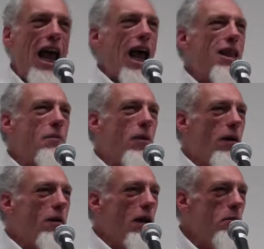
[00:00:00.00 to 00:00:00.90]
And
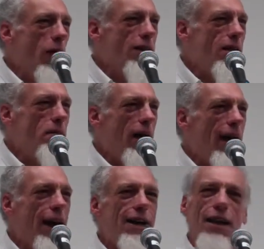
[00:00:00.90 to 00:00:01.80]
he brought them
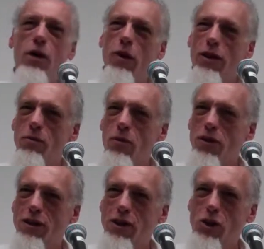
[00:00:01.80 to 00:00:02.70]
back, and they ran them through the
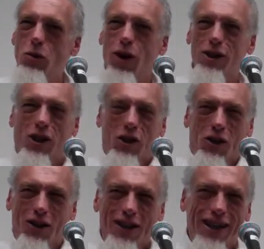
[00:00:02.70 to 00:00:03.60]
dishwasher.
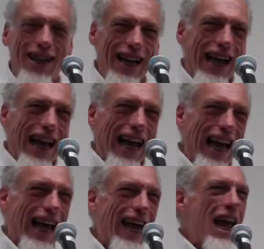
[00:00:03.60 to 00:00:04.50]
And
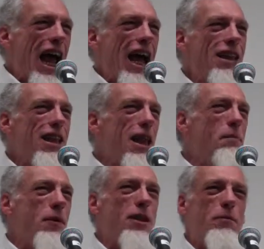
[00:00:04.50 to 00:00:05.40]
then they
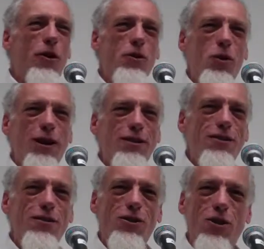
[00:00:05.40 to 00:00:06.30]
put them on trays
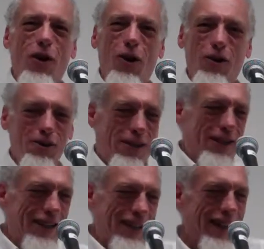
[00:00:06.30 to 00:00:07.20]
of salt
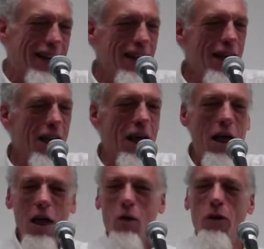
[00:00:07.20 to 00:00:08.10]

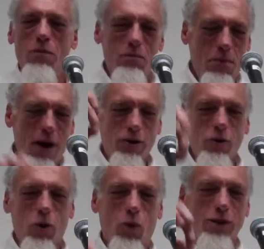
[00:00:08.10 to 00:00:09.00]
with
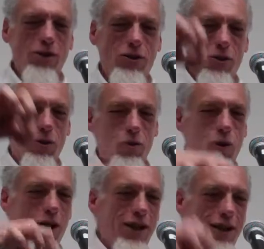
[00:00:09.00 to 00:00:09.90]
bottled oyster,
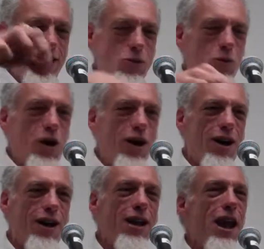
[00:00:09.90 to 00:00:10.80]
one in each one.